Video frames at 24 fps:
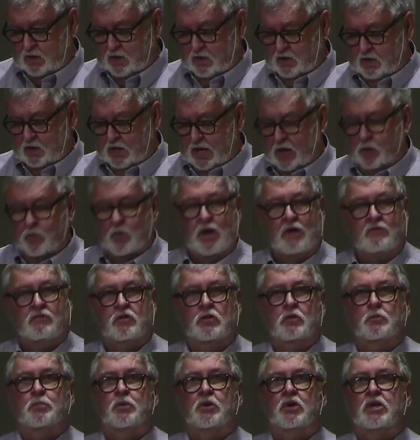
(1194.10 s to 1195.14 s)
However,
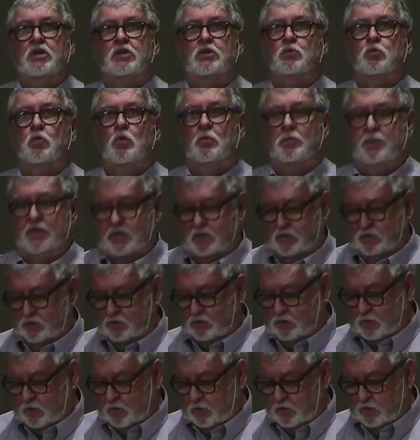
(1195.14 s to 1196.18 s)
the police will be
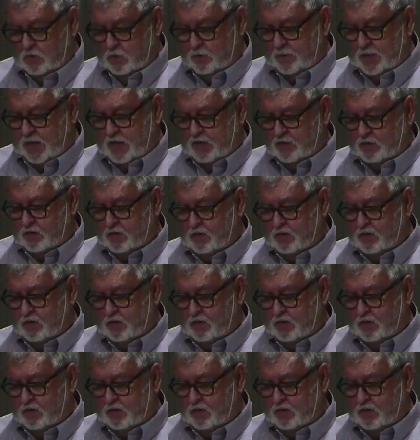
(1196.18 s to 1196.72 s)
concerned about